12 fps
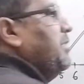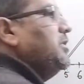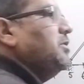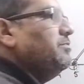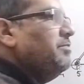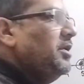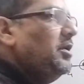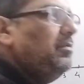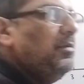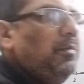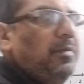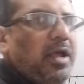means
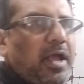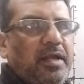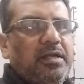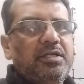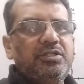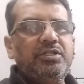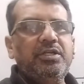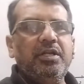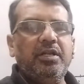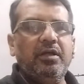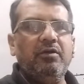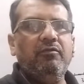minimum energy
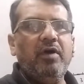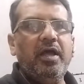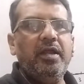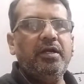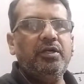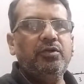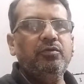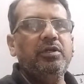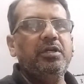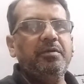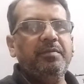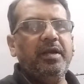required to
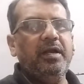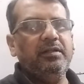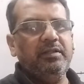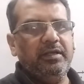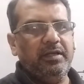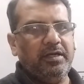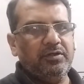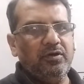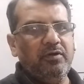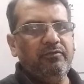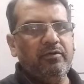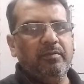liberate the
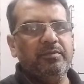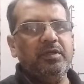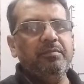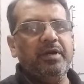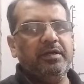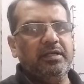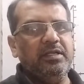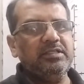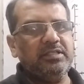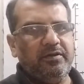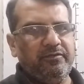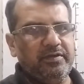electron from the metallic
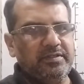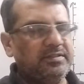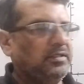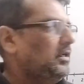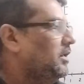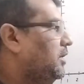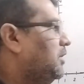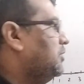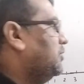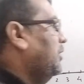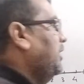surface. So